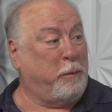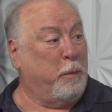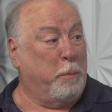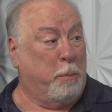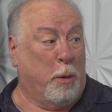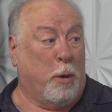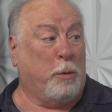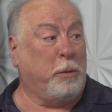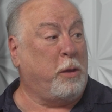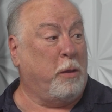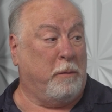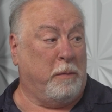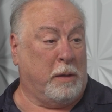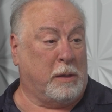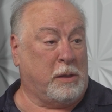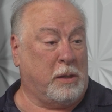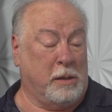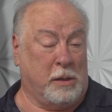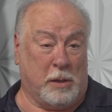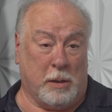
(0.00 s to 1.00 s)
for both of
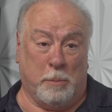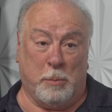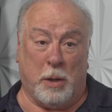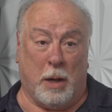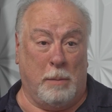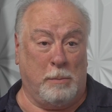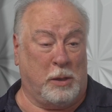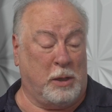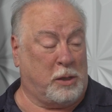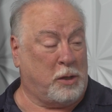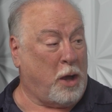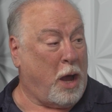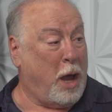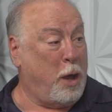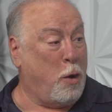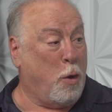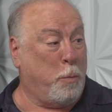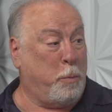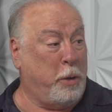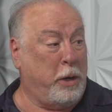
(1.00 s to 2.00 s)
us, and sometimes it's
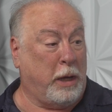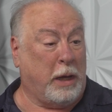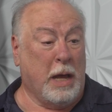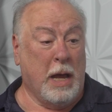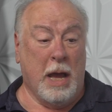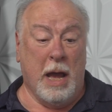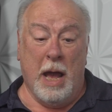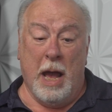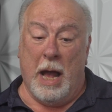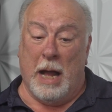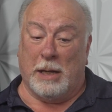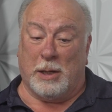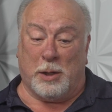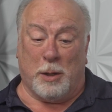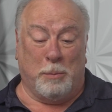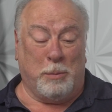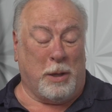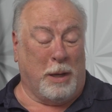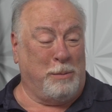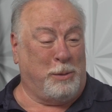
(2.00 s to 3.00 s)
eye-opening, and
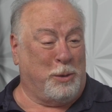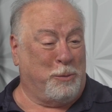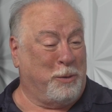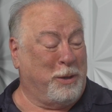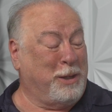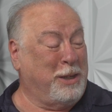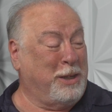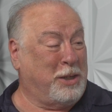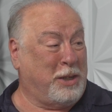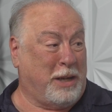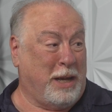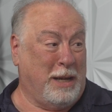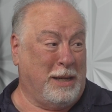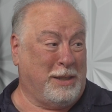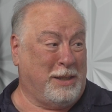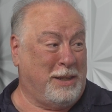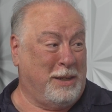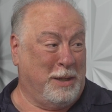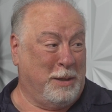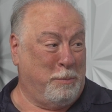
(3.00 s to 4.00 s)
sometimes it really
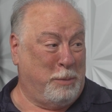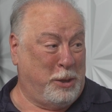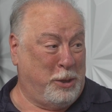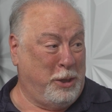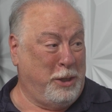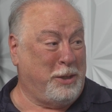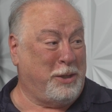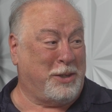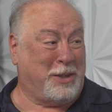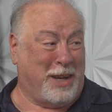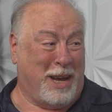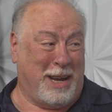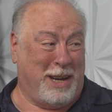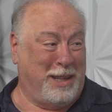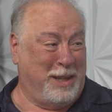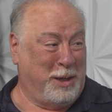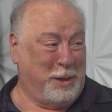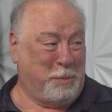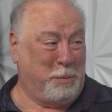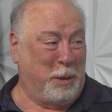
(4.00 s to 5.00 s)
scares the bejesus out
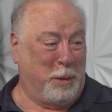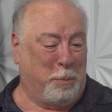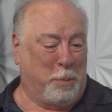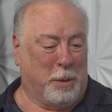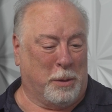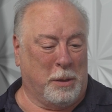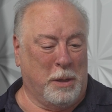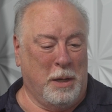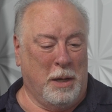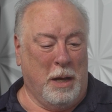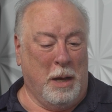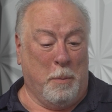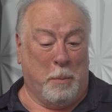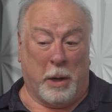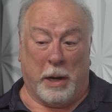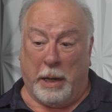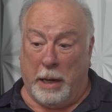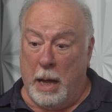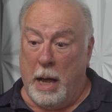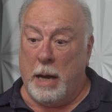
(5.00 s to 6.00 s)
of these people.
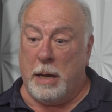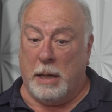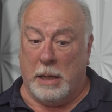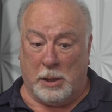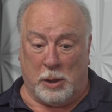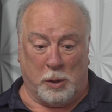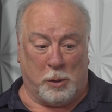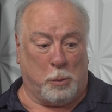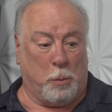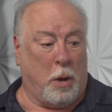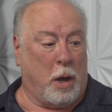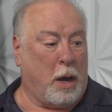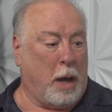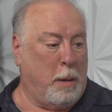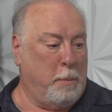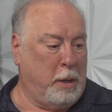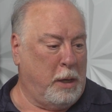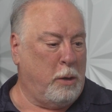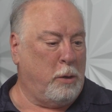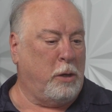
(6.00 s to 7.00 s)
But again, this is what
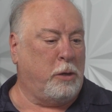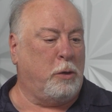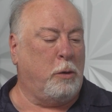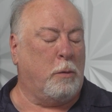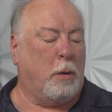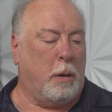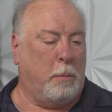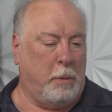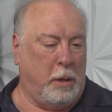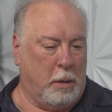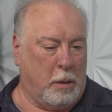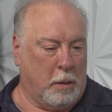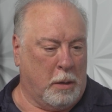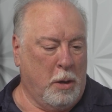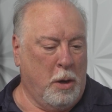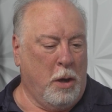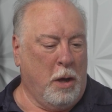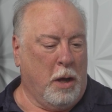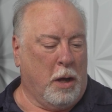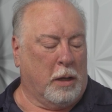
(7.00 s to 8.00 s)
I'm here to do. I'm here to
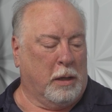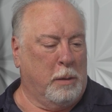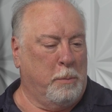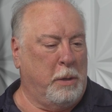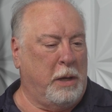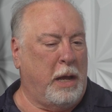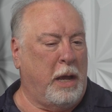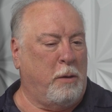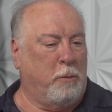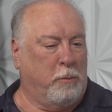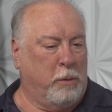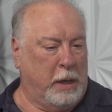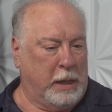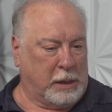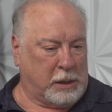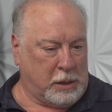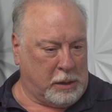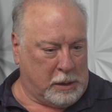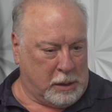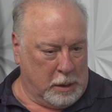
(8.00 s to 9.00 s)
eliminate
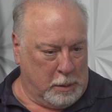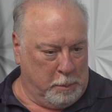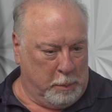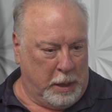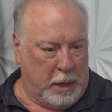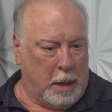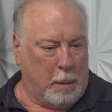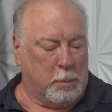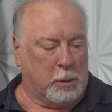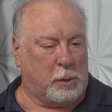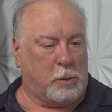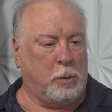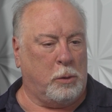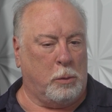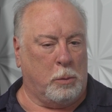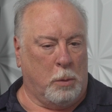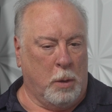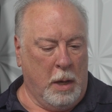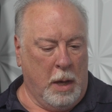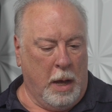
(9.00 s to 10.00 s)
risks and be able
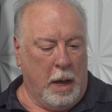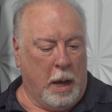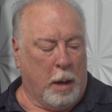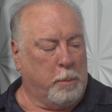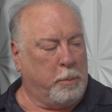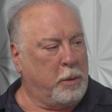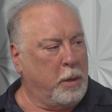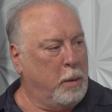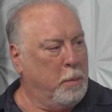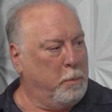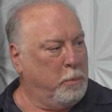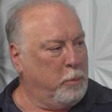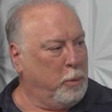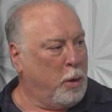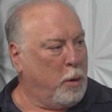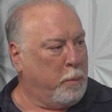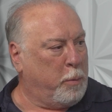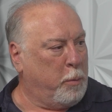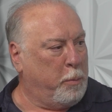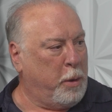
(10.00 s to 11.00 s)
to help them,
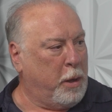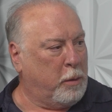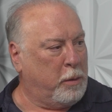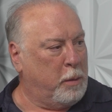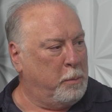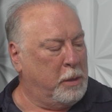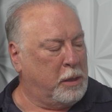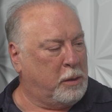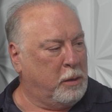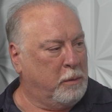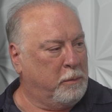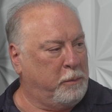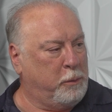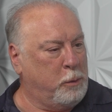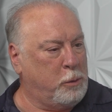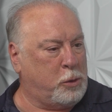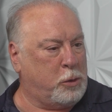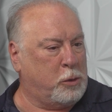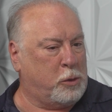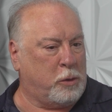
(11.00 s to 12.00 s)
propel them into the
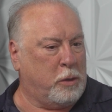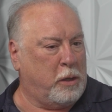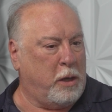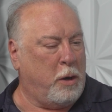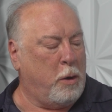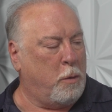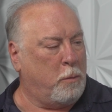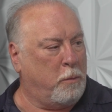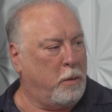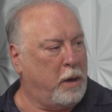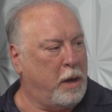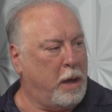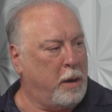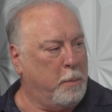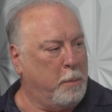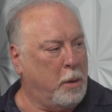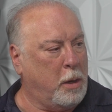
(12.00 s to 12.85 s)
future so they don't run out of